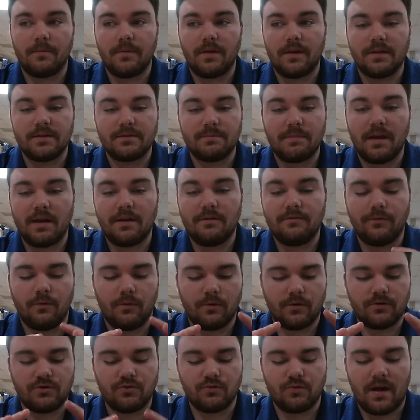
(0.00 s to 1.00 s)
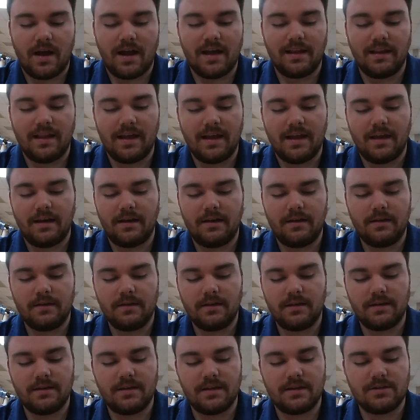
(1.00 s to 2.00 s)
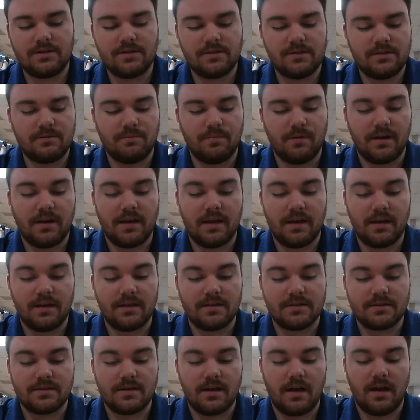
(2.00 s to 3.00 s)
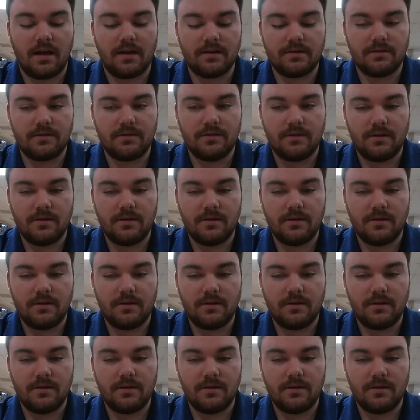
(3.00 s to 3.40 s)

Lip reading: It is made for dry lane conditions, but it is not